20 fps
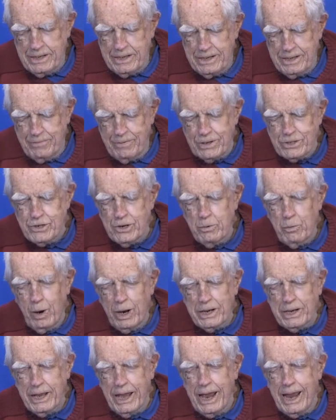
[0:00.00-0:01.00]
Division
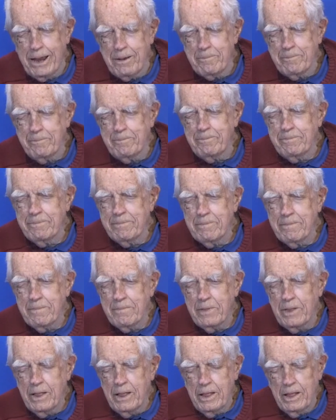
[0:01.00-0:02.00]
One game
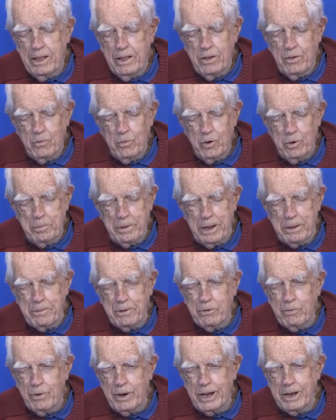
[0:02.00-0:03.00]
will be
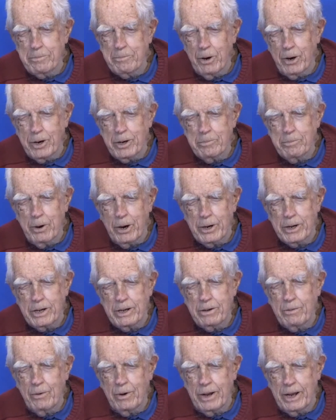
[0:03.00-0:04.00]
between Burr and
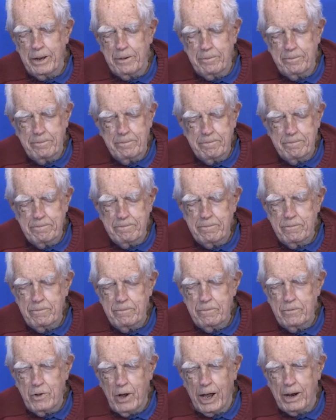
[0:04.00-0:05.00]
Burton, where I
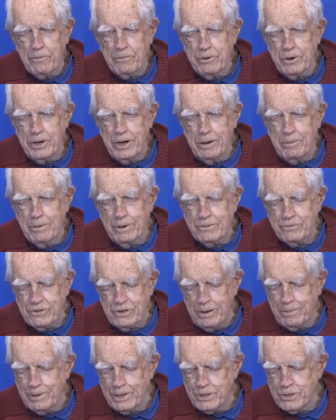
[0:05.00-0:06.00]
taught for a number of
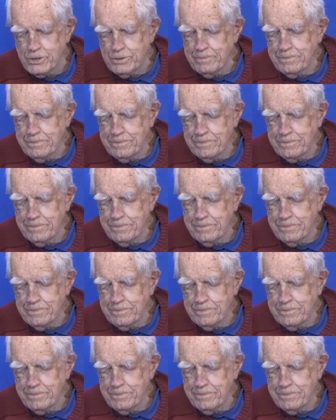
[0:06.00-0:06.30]
summers,